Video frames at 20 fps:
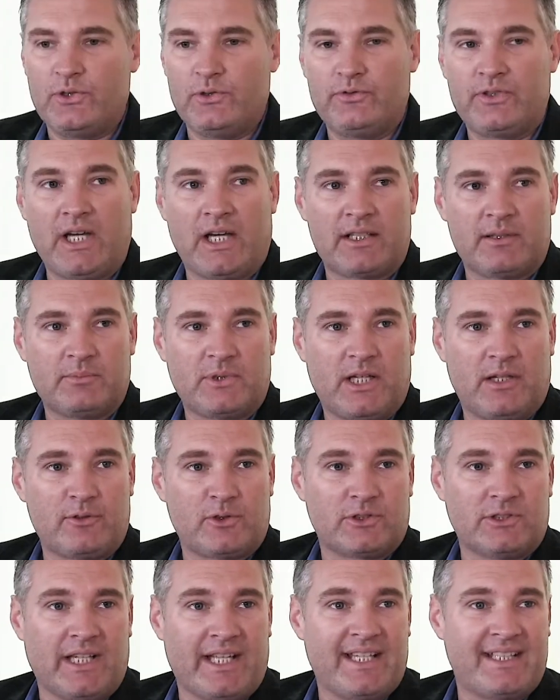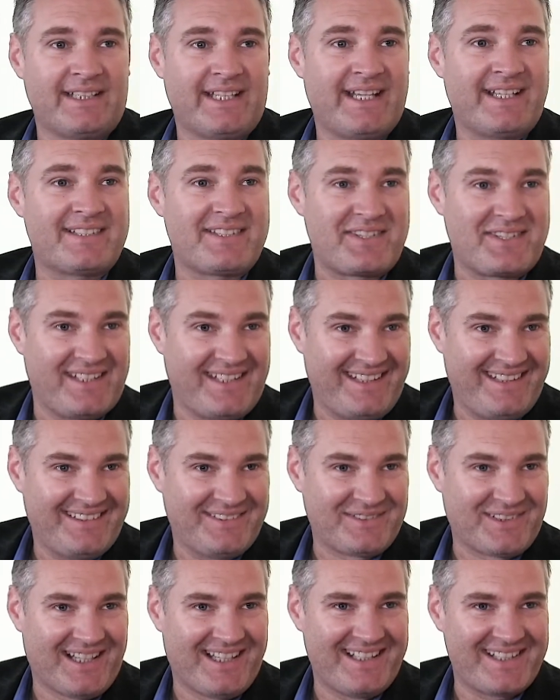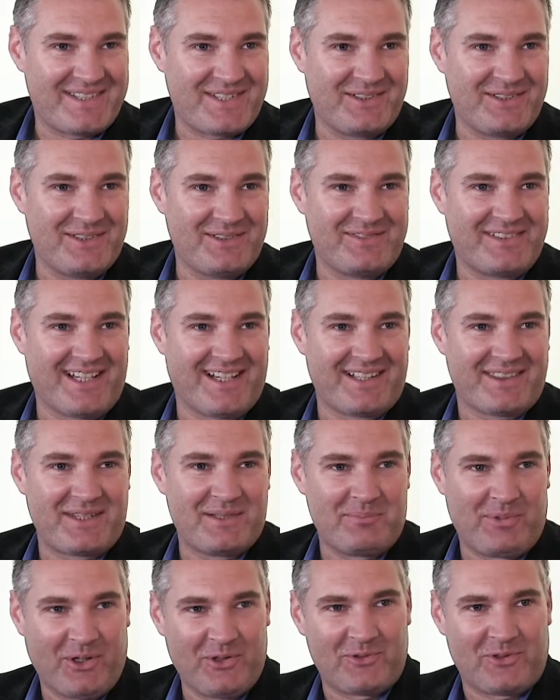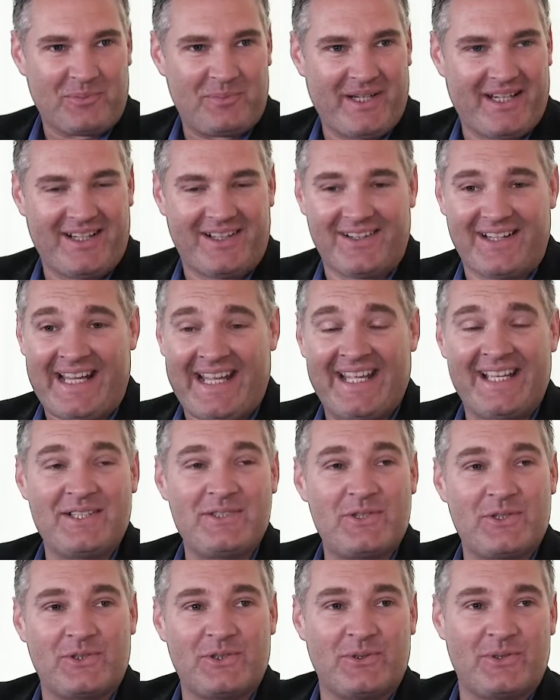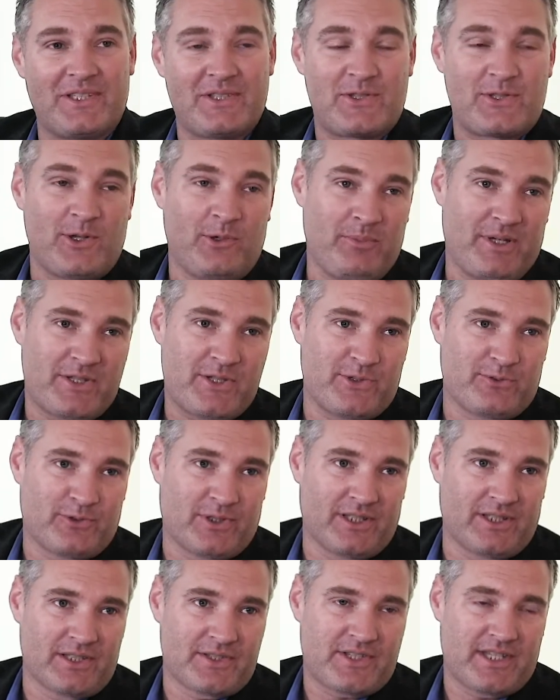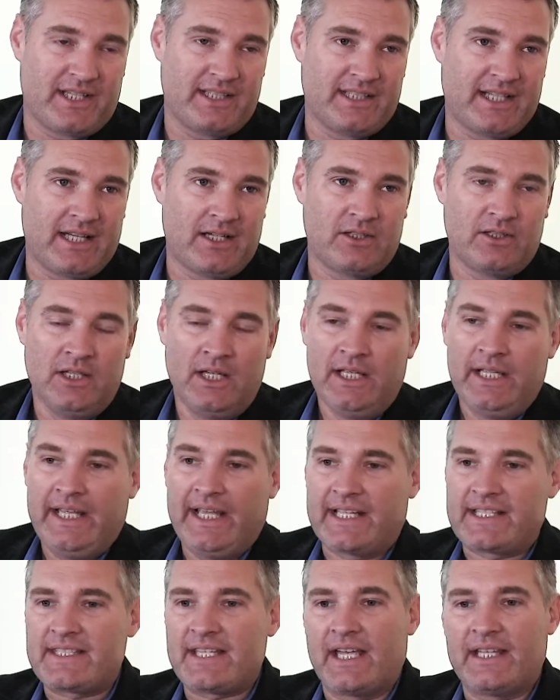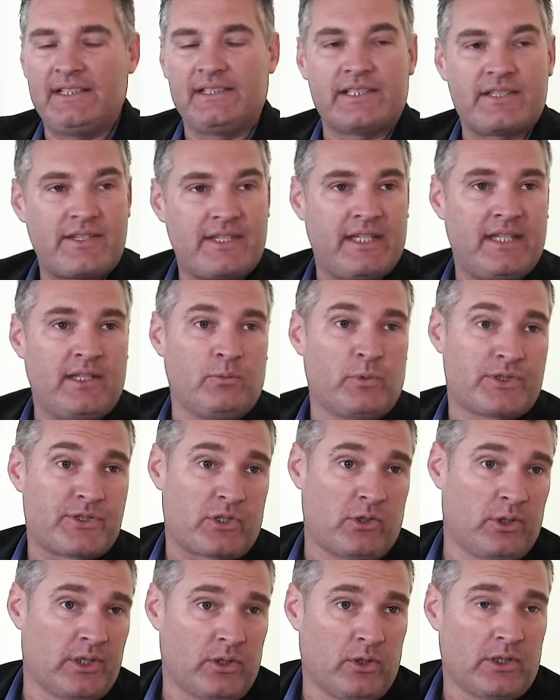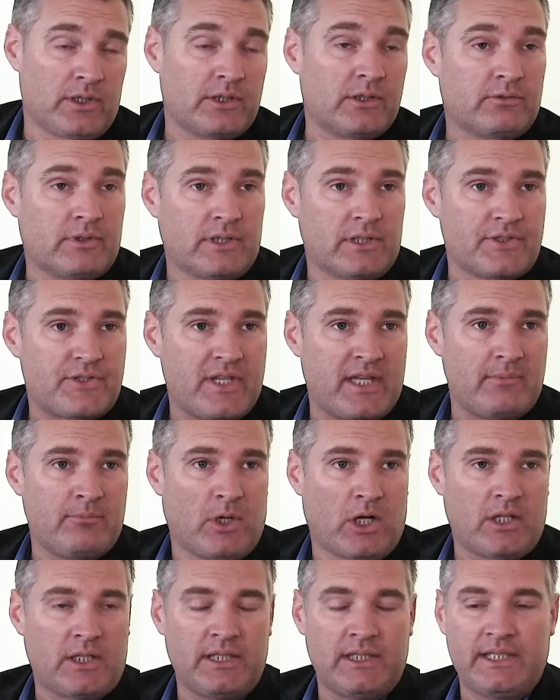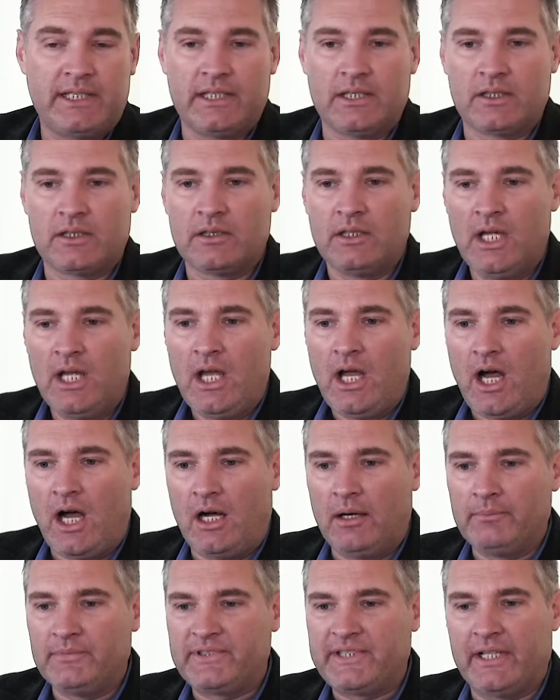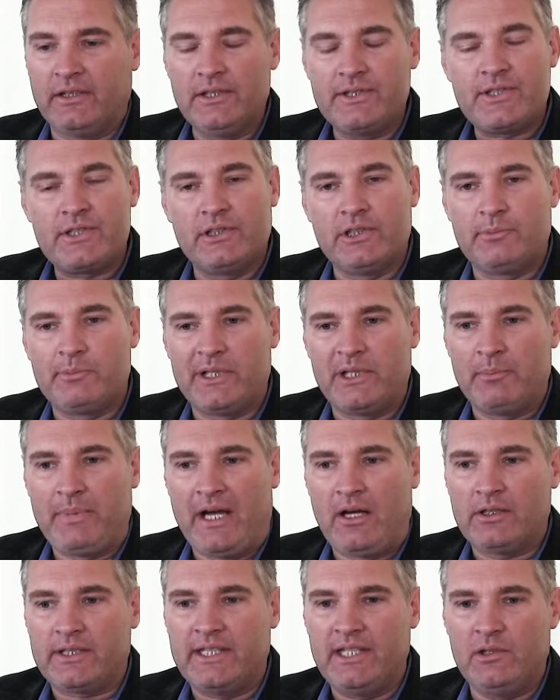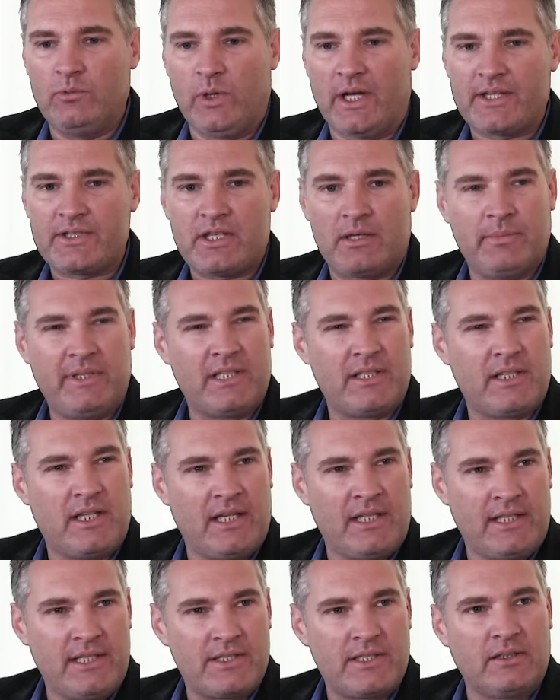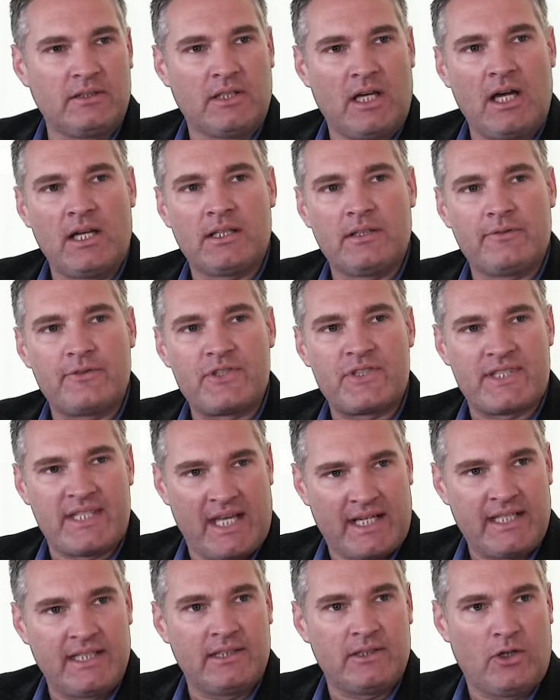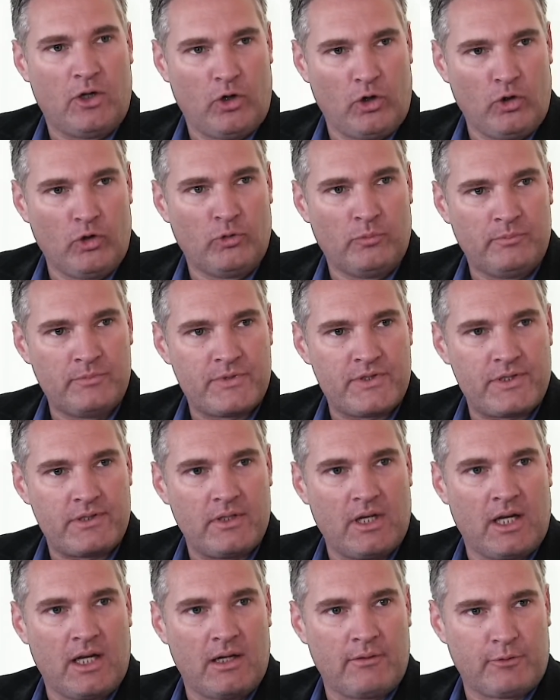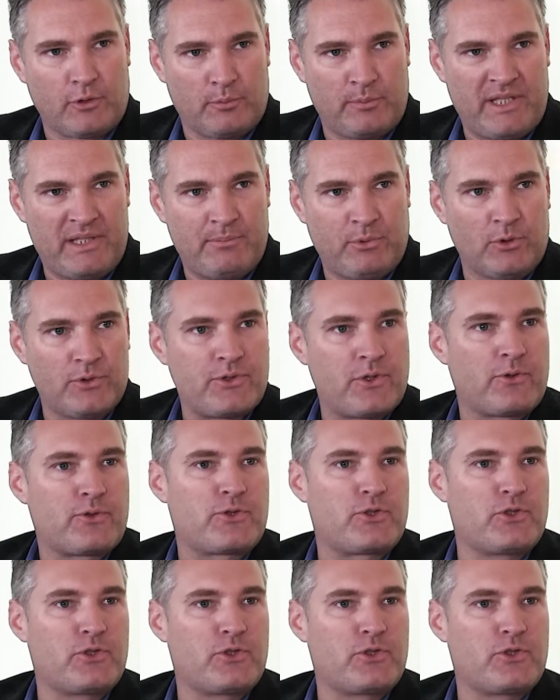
you've got them covered land and sea, right? So you've got the boat repair, and you're doing so much in real estate now. Excited to see what's going on in the real estate market here. Tell us a little bit about Key West. I mean, it is a lot of second homes for people, so